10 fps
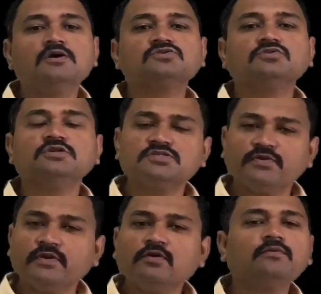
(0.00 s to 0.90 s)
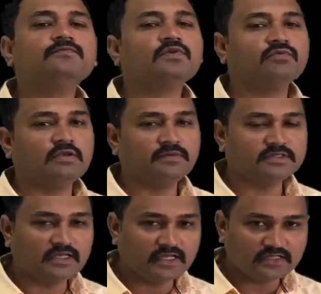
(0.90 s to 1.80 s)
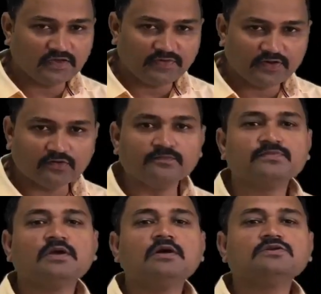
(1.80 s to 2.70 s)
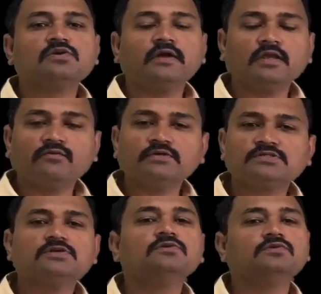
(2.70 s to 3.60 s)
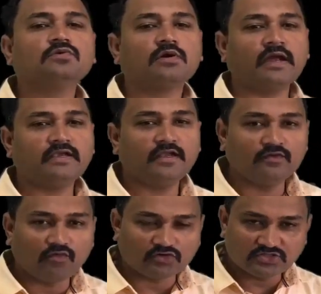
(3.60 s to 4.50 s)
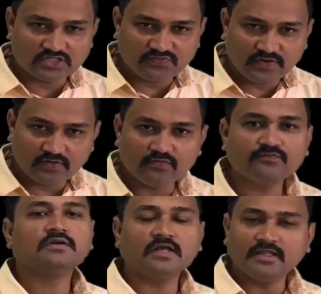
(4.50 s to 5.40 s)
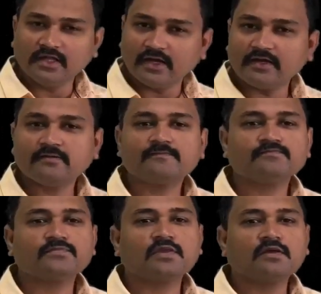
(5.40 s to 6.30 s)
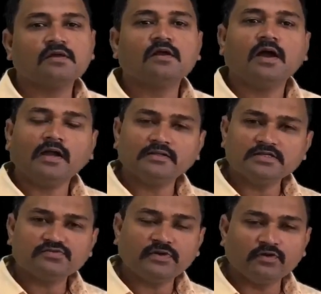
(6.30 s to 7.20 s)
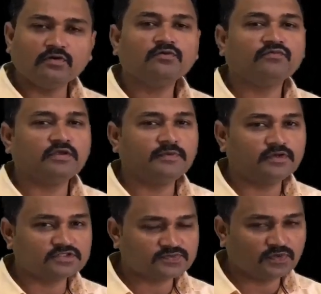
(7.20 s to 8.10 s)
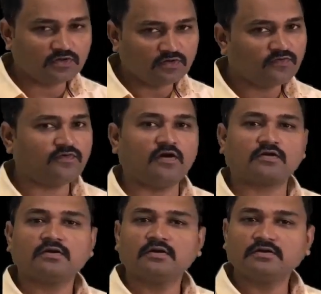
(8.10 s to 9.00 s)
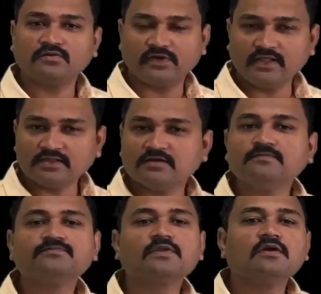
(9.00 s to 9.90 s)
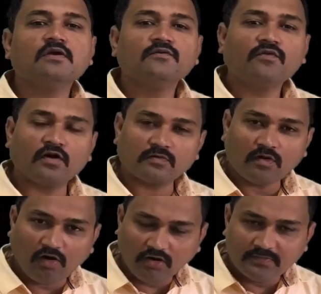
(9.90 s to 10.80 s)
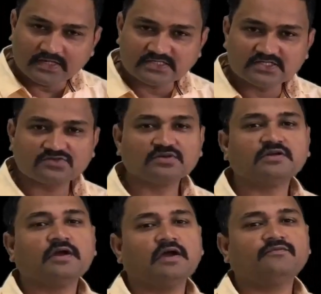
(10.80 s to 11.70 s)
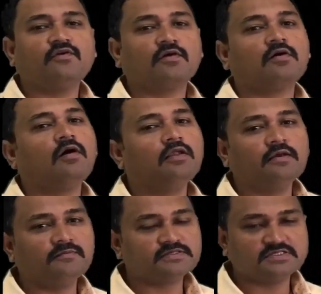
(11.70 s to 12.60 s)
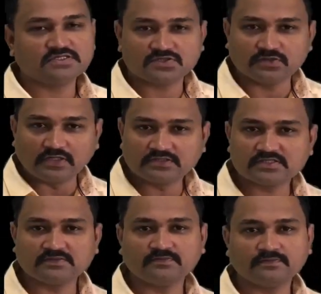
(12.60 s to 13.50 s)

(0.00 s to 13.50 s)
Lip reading: So this video will be the lengthy video. So I request you to kindly watch this video till the end, and this video will be useful for 12th, for all BSc students and for all MSc students.